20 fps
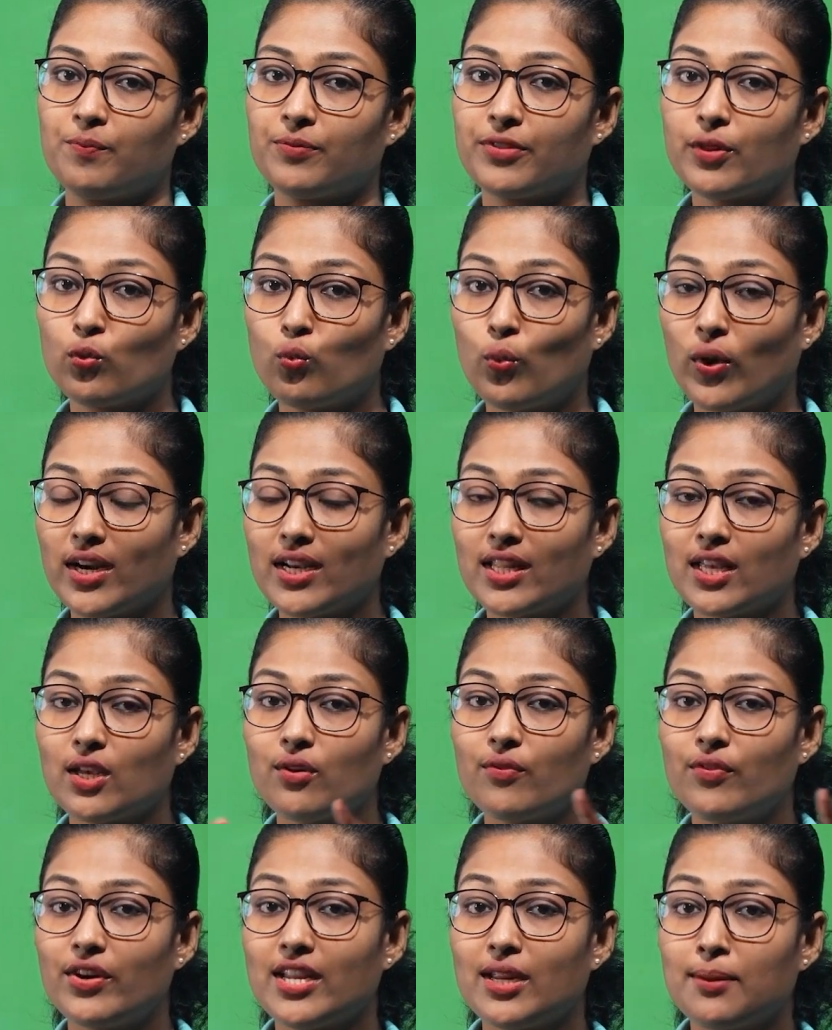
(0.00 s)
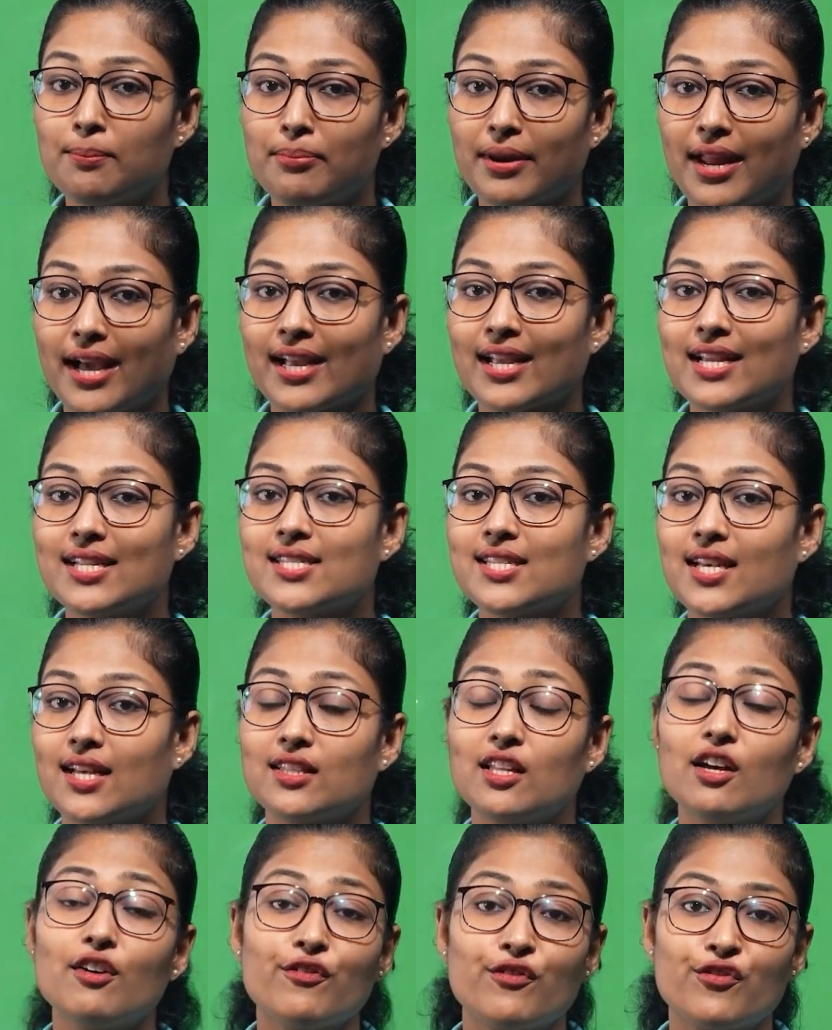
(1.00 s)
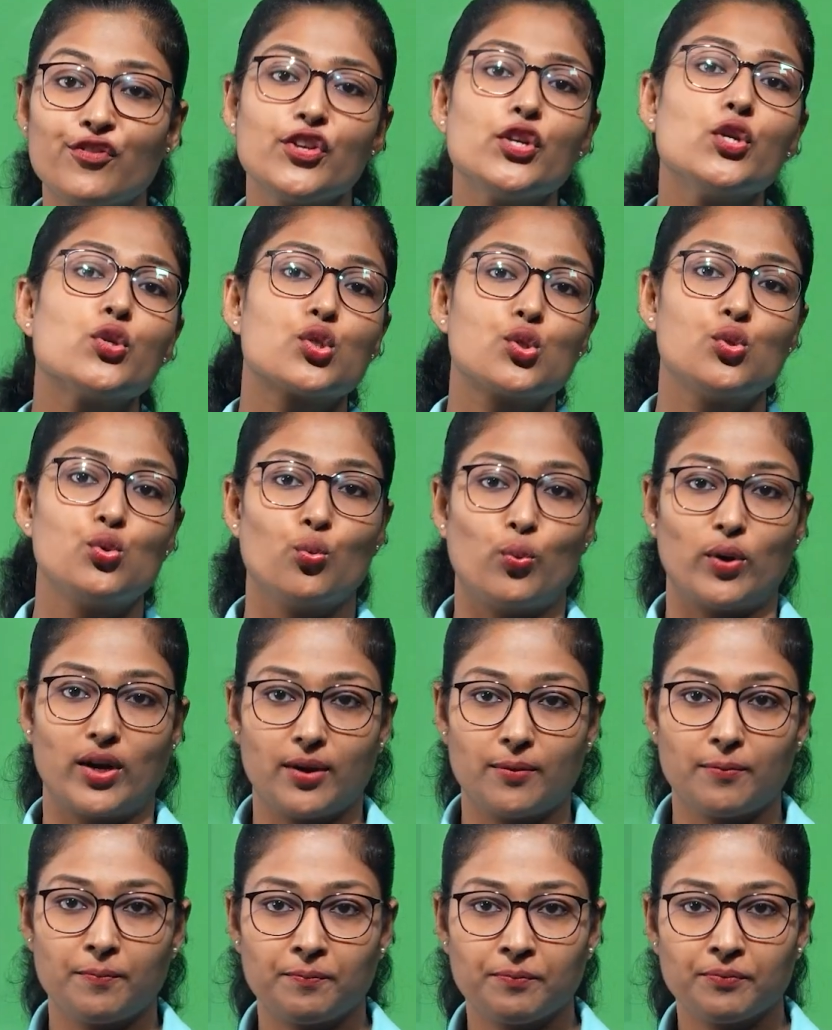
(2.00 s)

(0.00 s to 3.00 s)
The one given in brackets are the fused one.